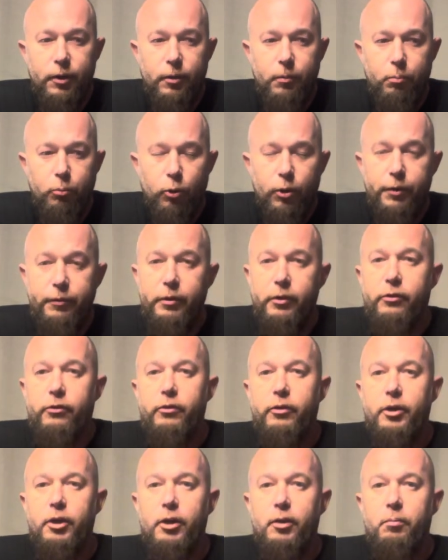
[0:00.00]

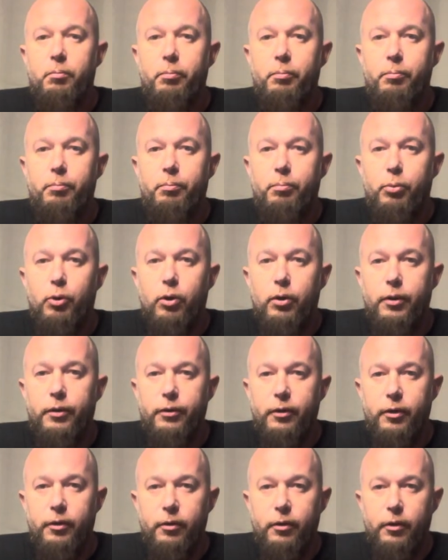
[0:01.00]
previously put
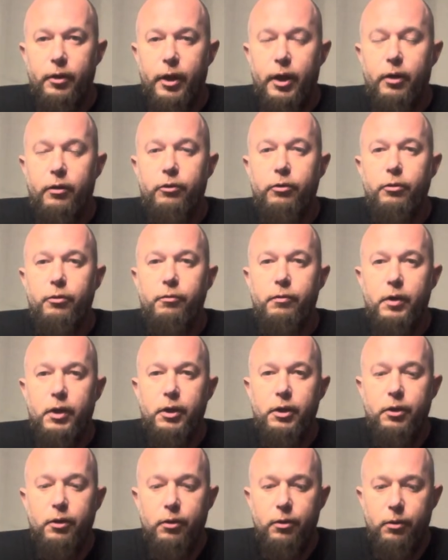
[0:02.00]
a how-to
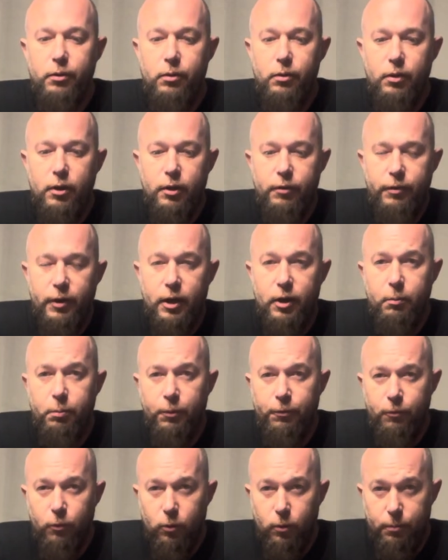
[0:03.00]
video of how to
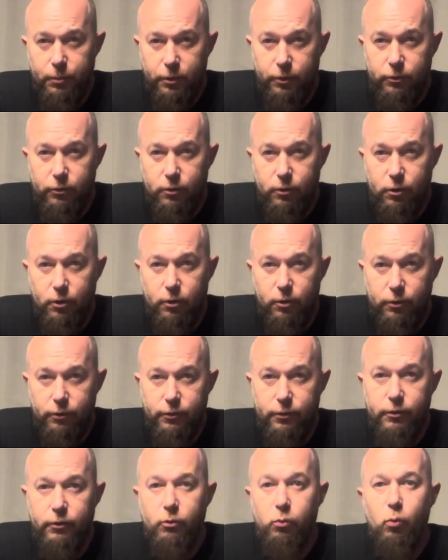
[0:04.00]
perform this curse,
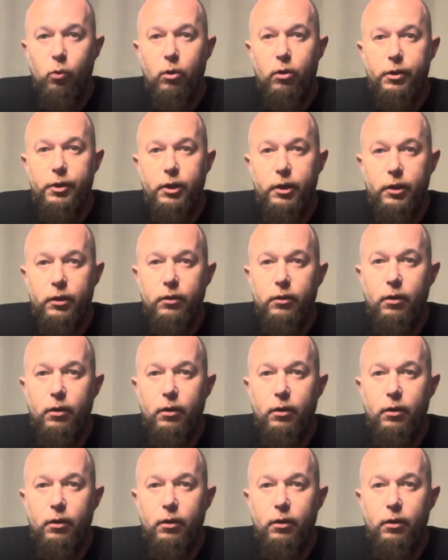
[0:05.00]
this working,